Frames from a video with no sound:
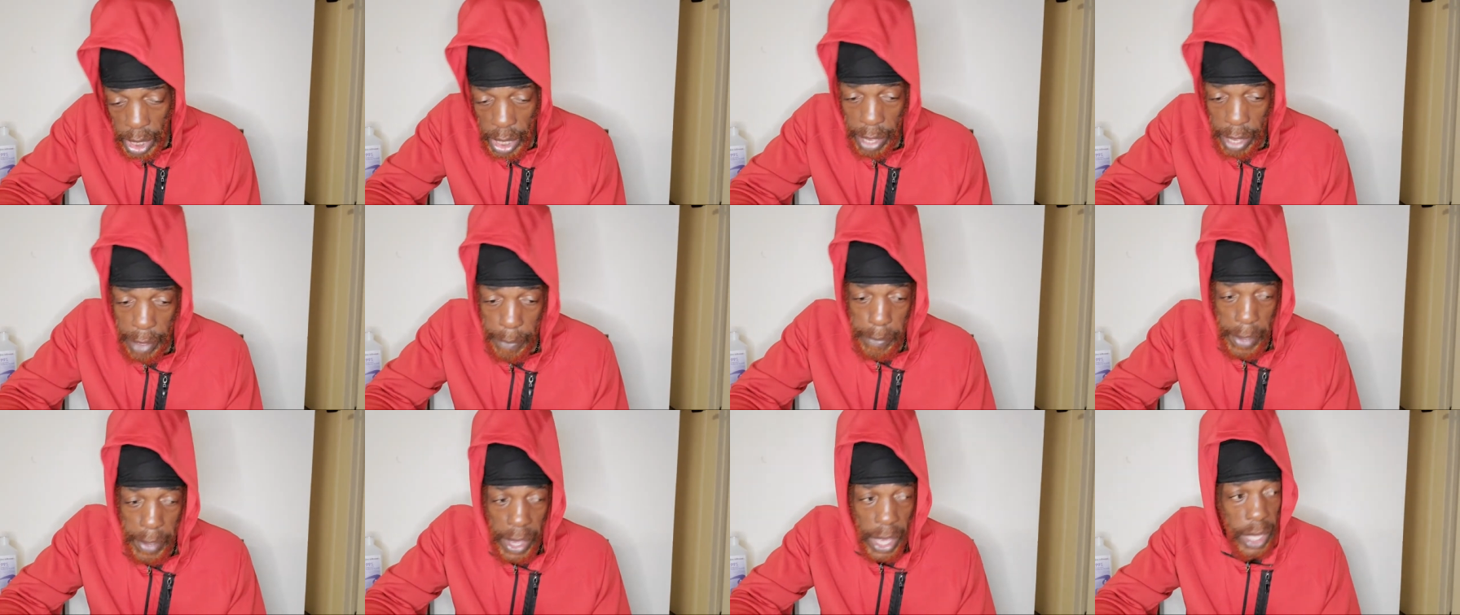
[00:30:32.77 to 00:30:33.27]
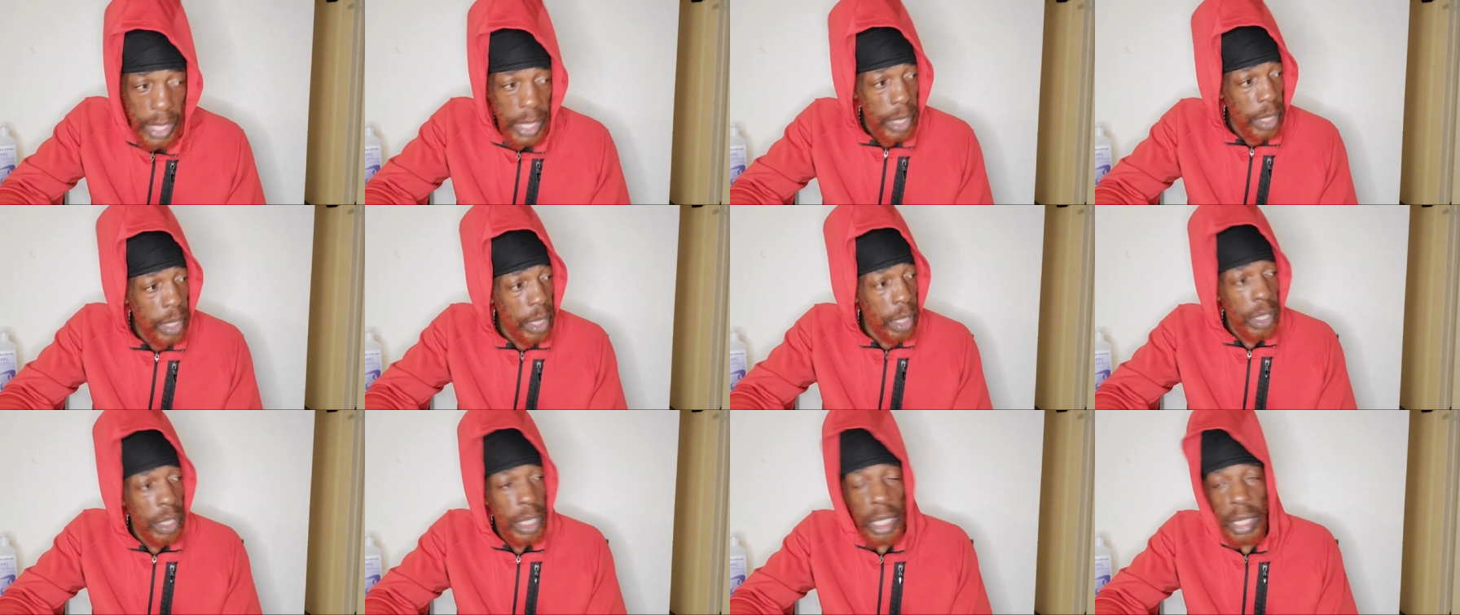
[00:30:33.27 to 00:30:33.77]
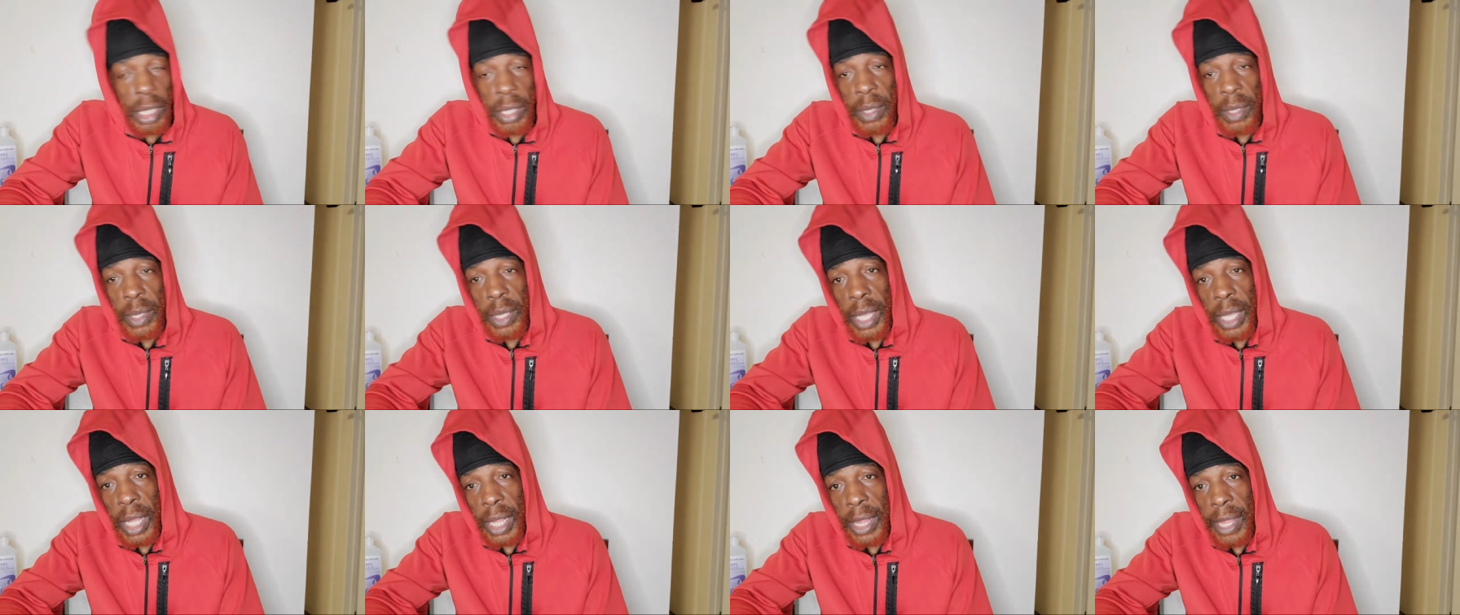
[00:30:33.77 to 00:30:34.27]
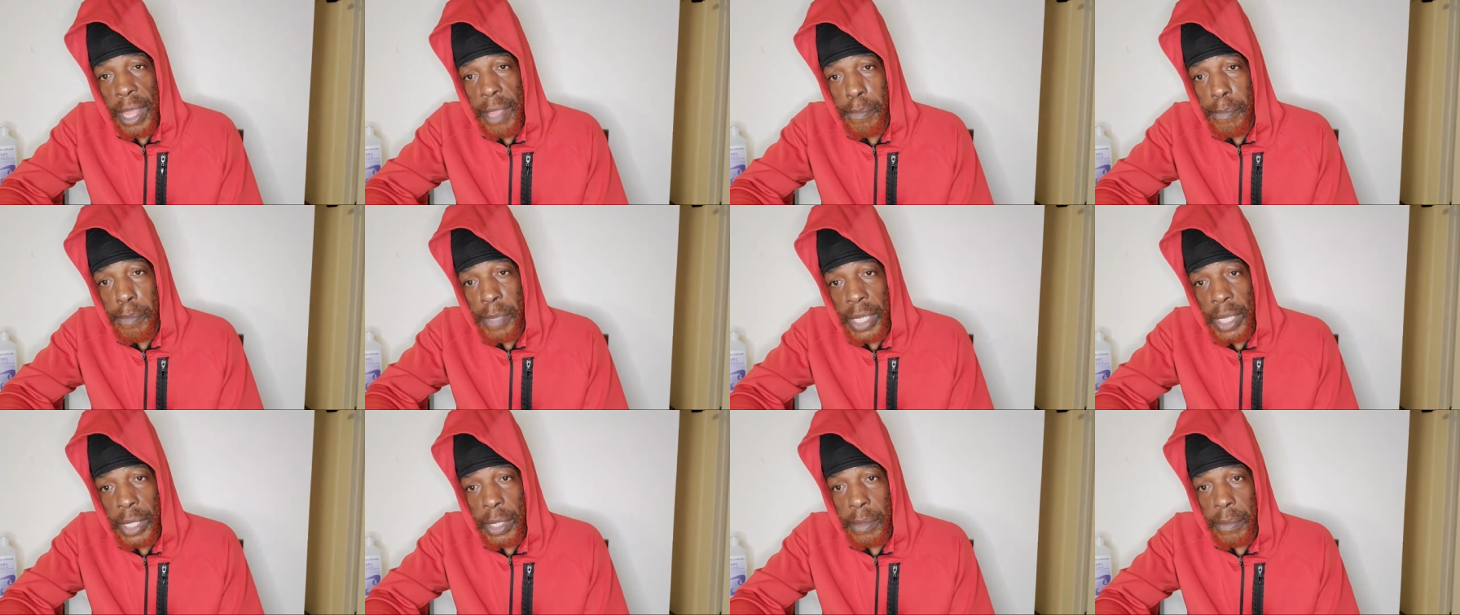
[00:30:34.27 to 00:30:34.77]
that man is looking to sell that
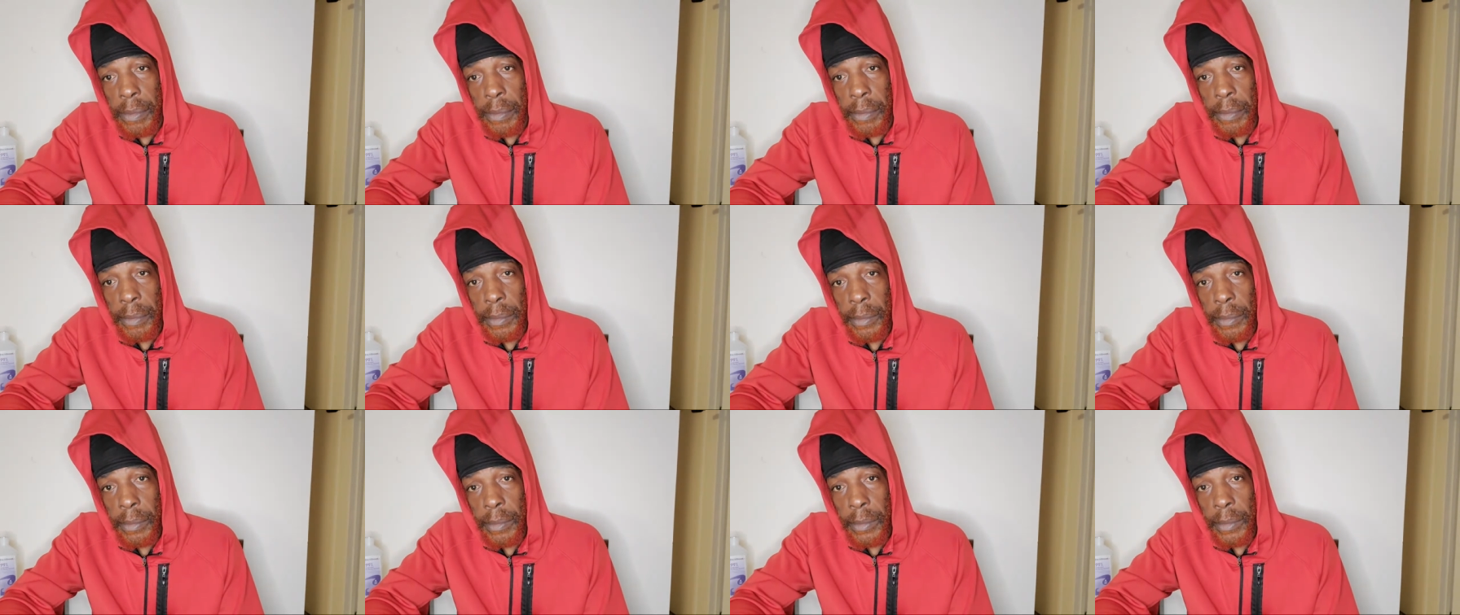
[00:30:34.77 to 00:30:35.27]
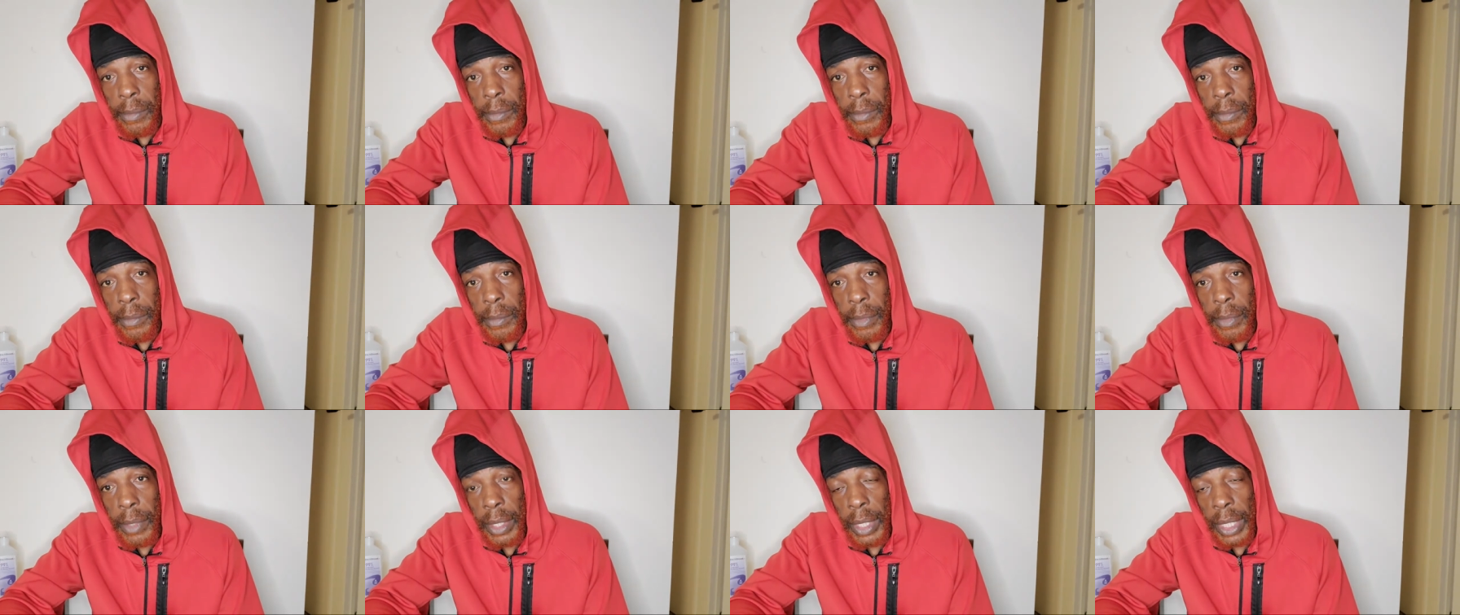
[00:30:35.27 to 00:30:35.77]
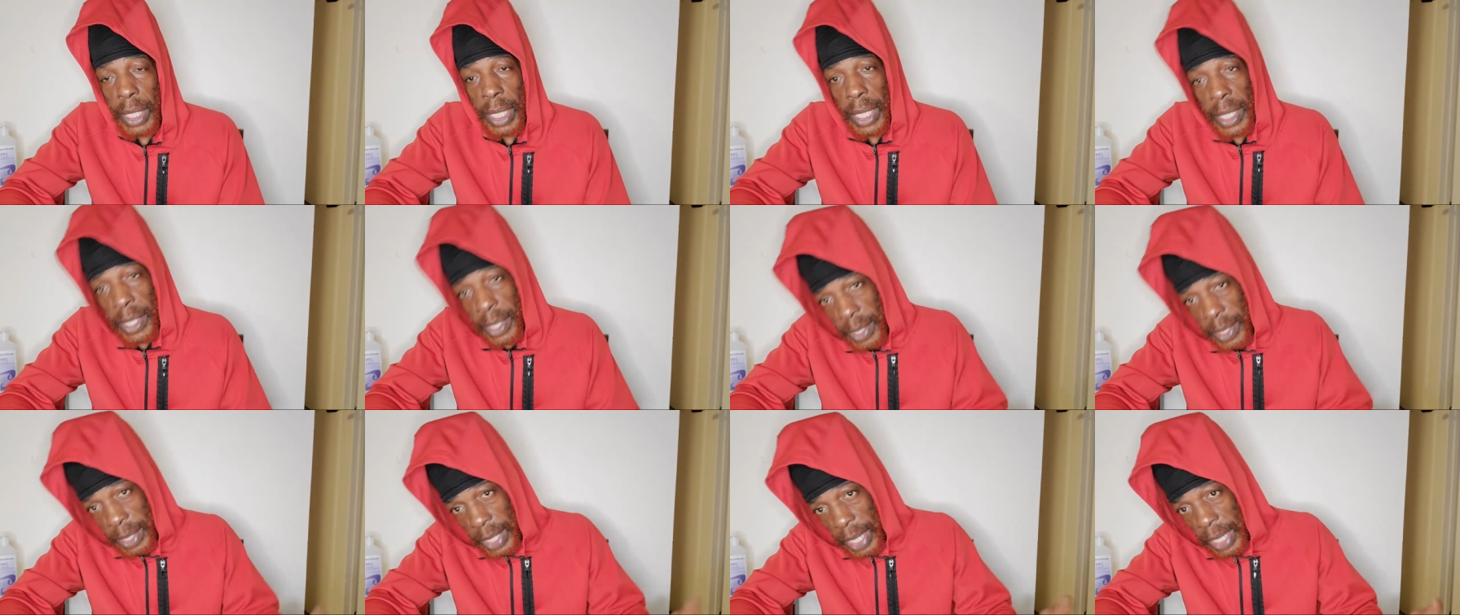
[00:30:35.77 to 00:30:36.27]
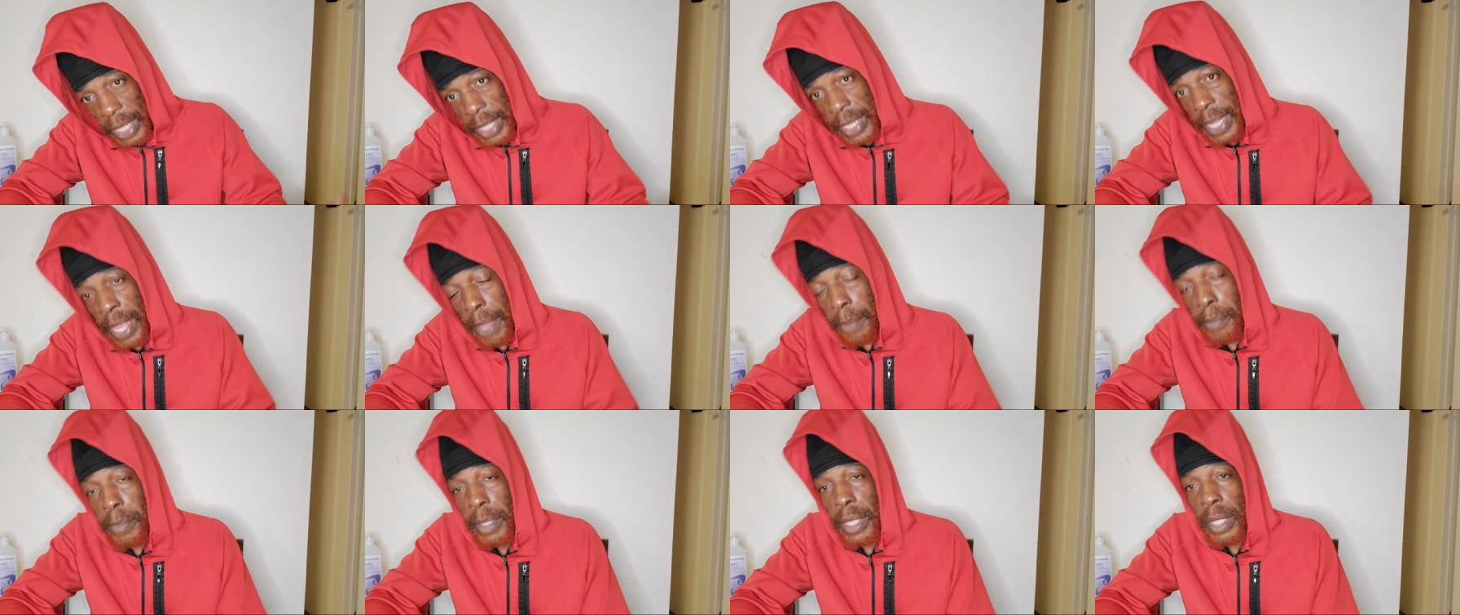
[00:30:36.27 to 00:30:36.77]
meat. He's selling
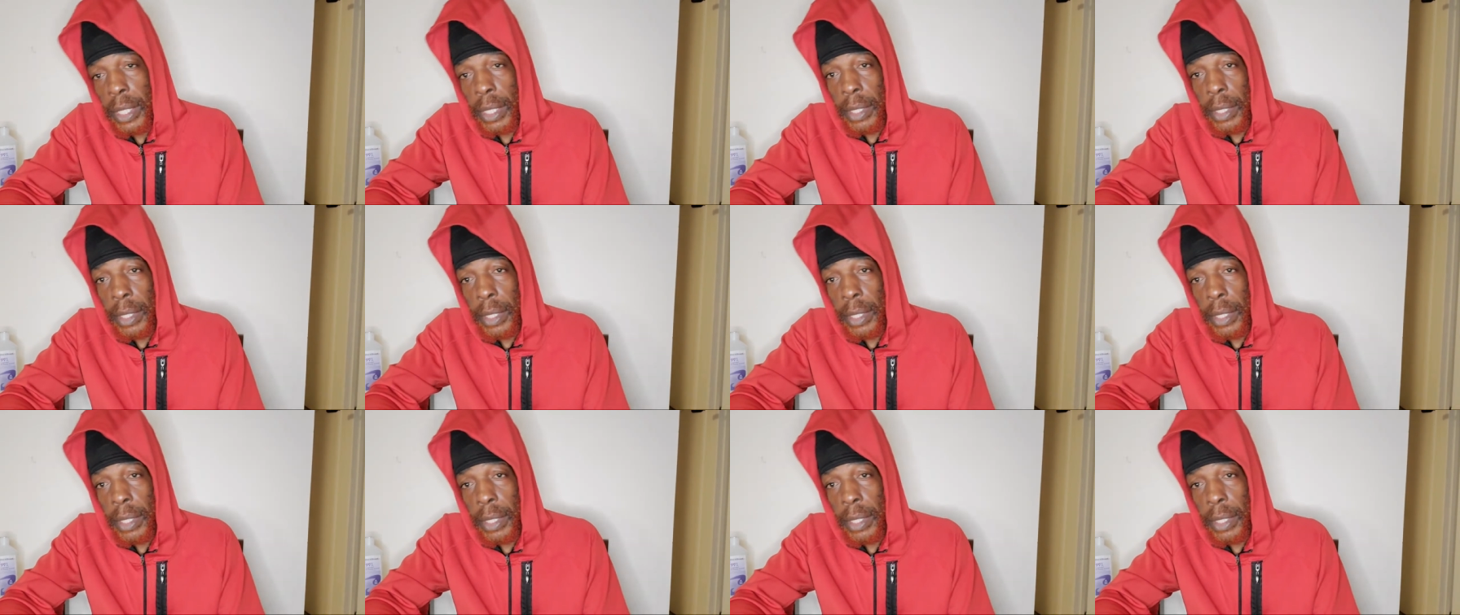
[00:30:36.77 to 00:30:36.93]
that meat.